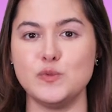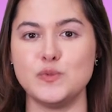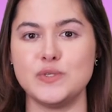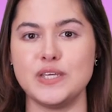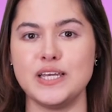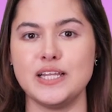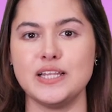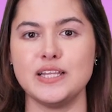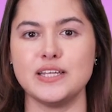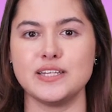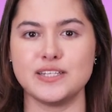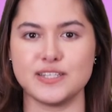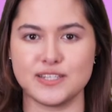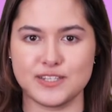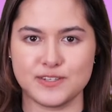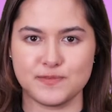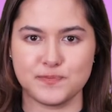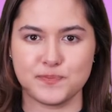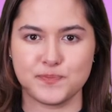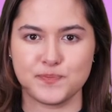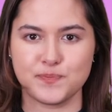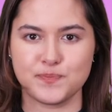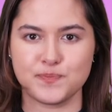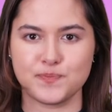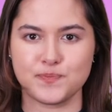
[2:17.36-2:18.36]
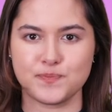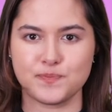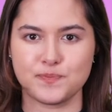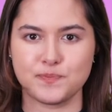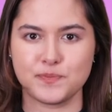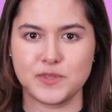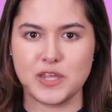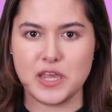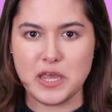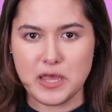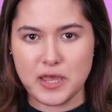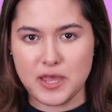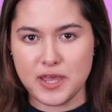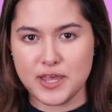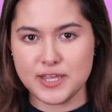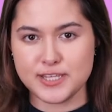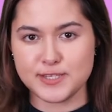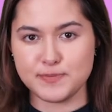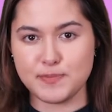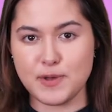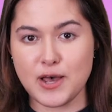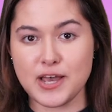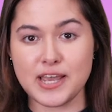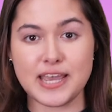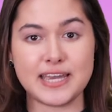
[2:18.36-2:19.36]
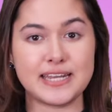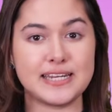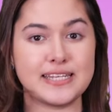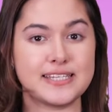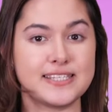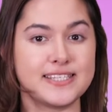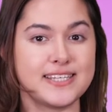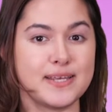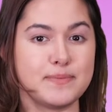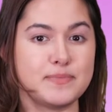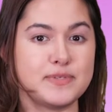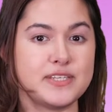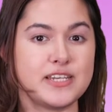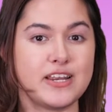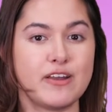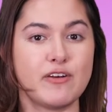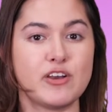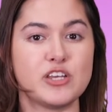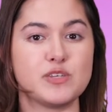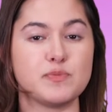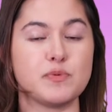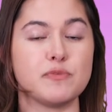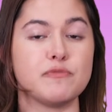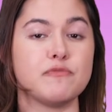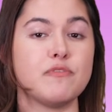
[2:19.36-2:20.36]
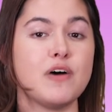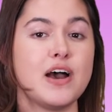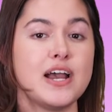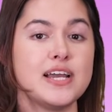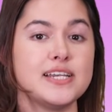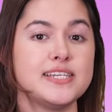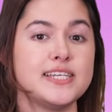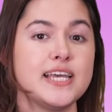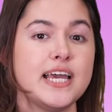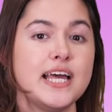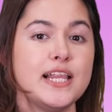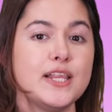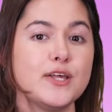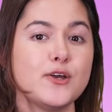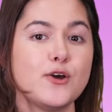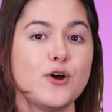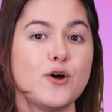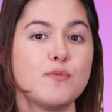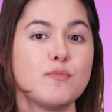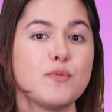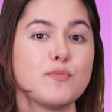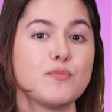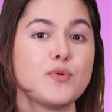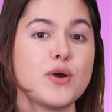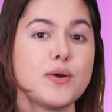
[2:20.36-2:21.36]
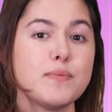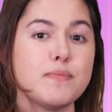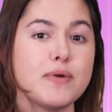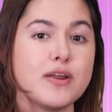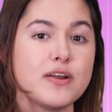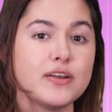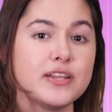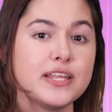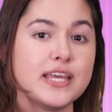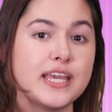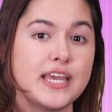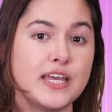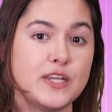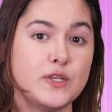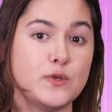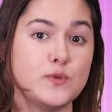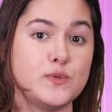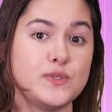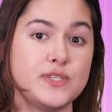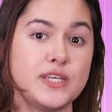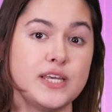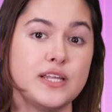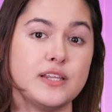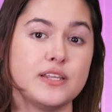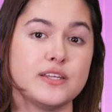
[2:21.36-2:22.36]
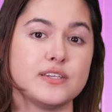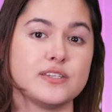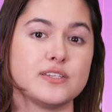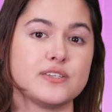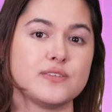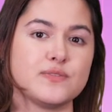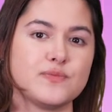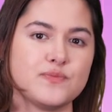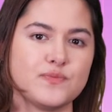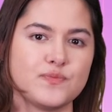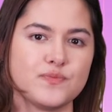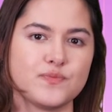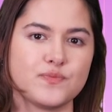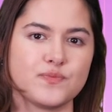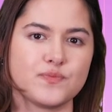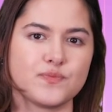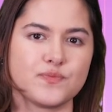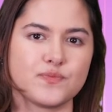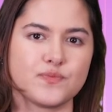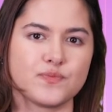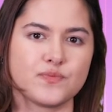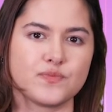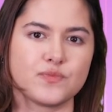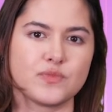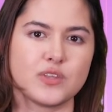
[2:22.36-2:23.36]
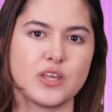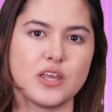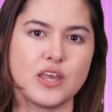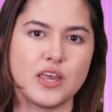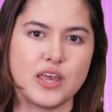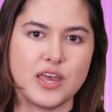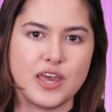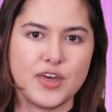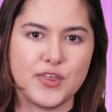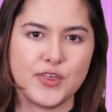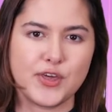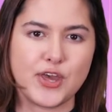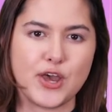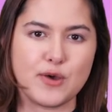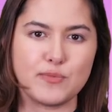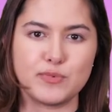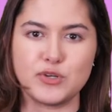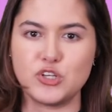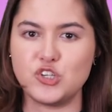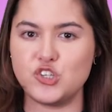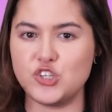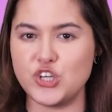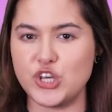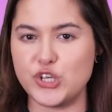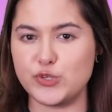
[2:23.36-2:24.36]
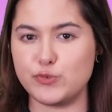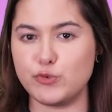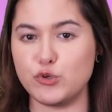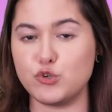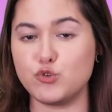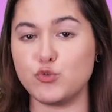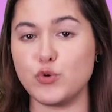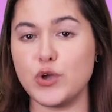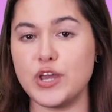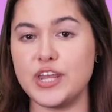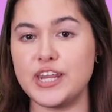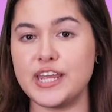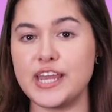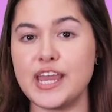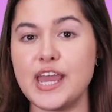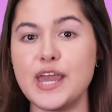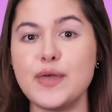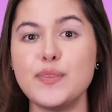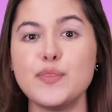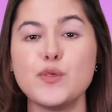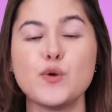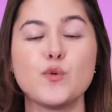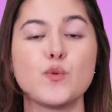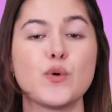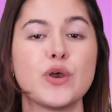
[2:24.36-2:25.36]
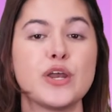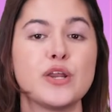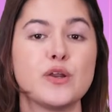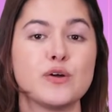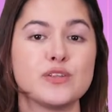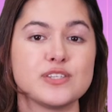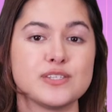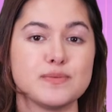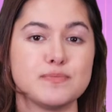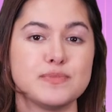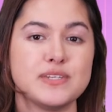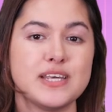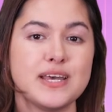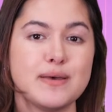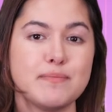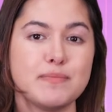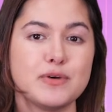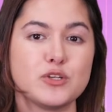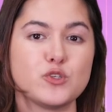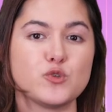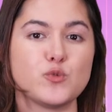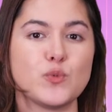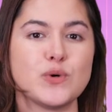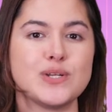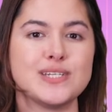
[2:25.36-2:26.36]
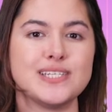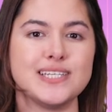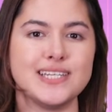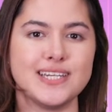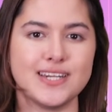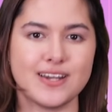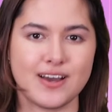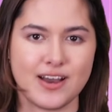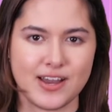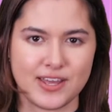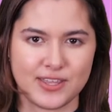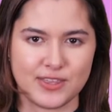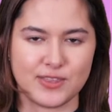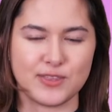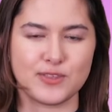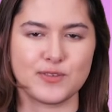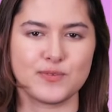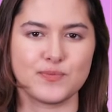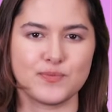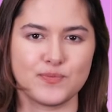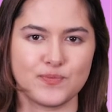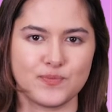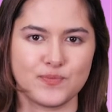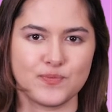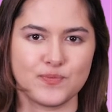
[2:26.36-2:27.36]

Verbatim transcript: New Zealand. Spark and its subsidiaries provide telecom primarily in New Zealand. The company shares were trading in the green on September 29th.